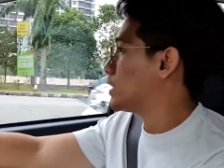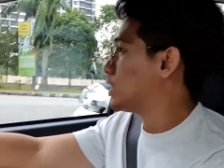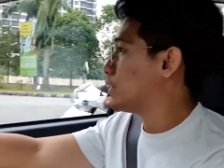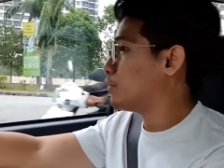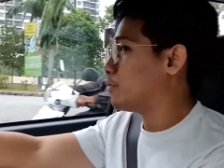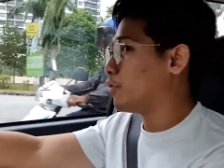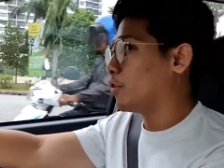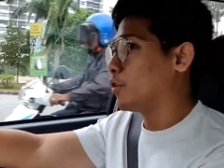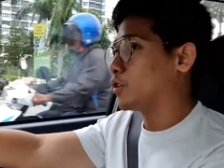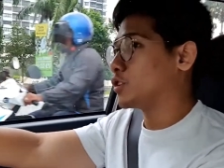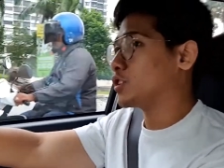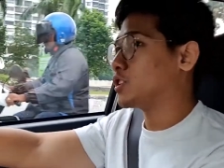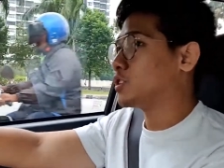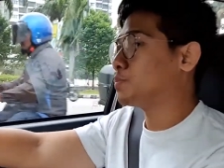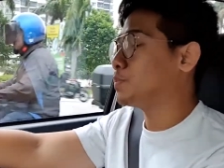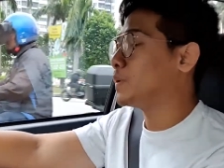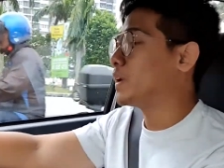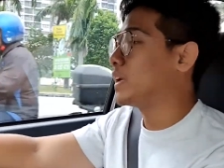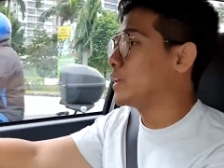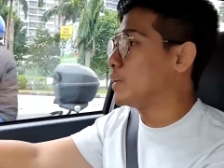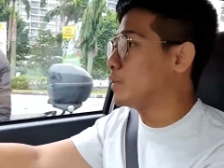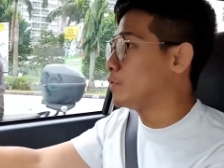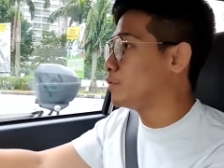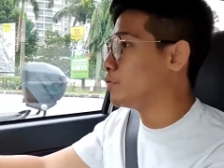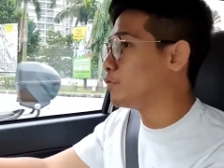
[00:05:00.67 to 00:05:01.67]

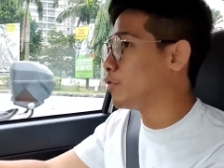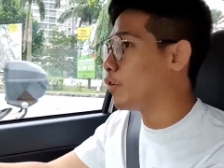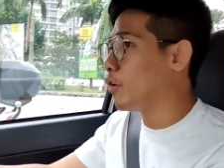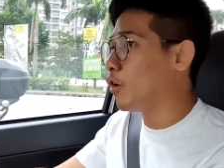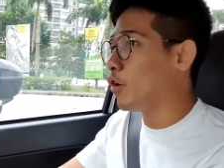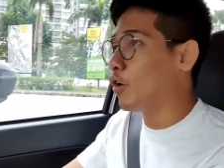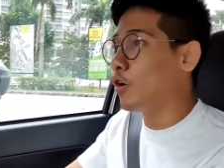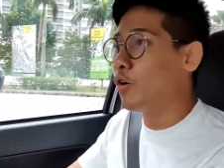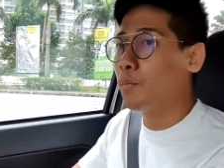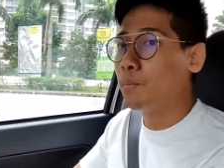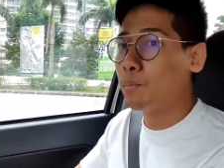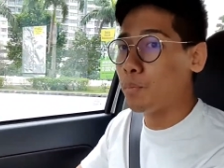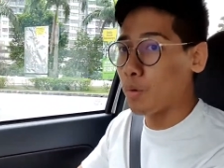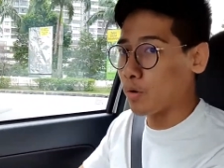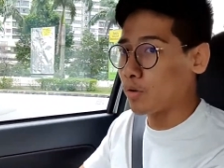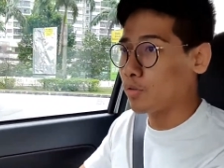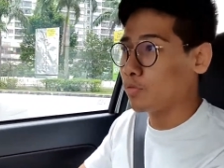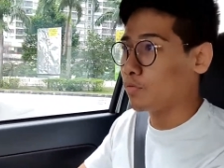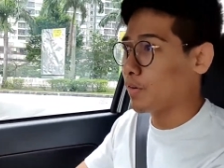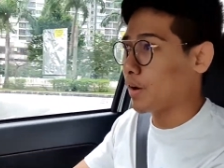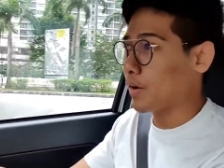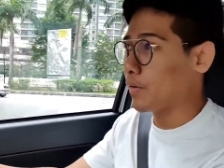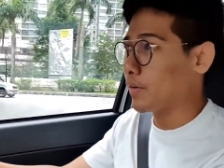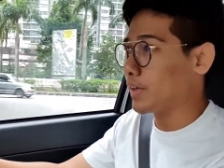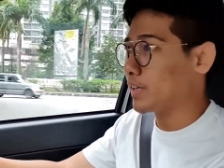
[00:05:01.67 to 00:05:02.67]
4-speed for both
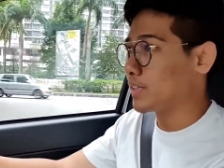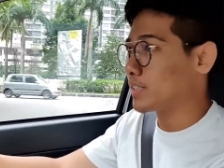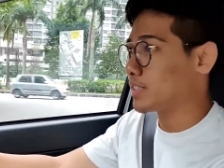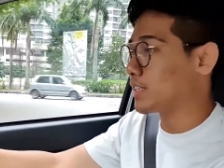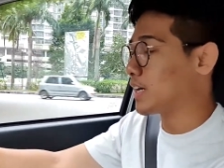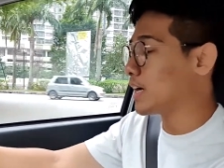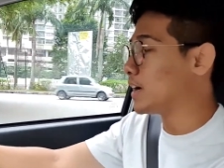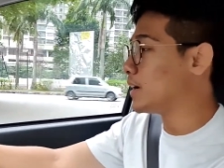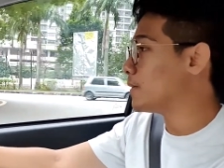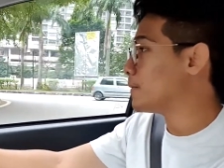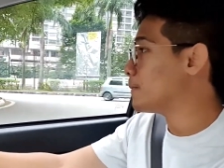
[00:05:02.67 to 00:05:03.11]
variants. Yeah.